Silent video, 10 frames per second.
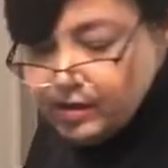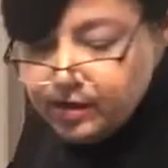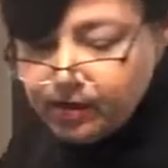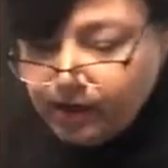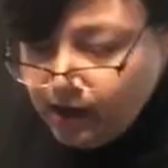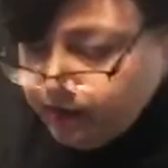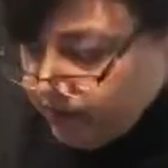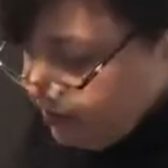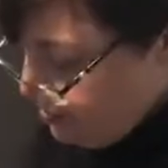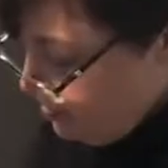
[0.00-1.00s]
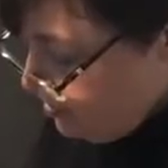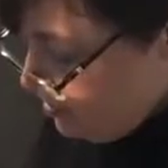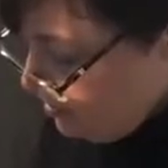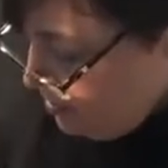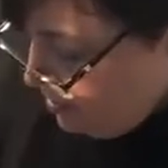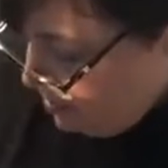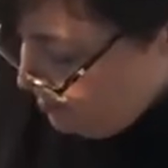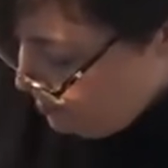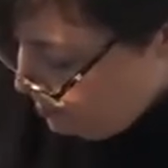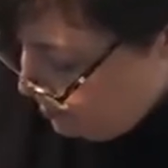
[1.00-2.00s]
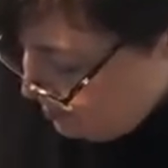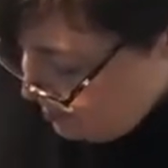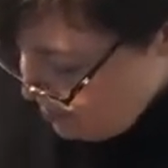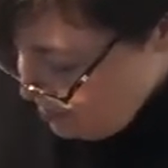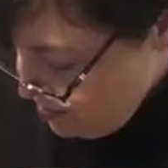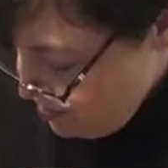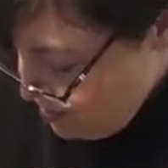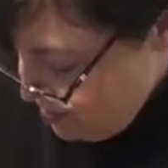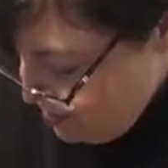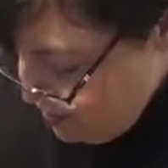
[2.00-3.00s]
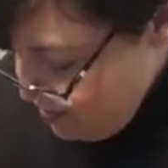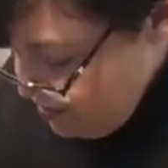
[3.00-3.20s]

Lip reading: get all the goodness in there. Get it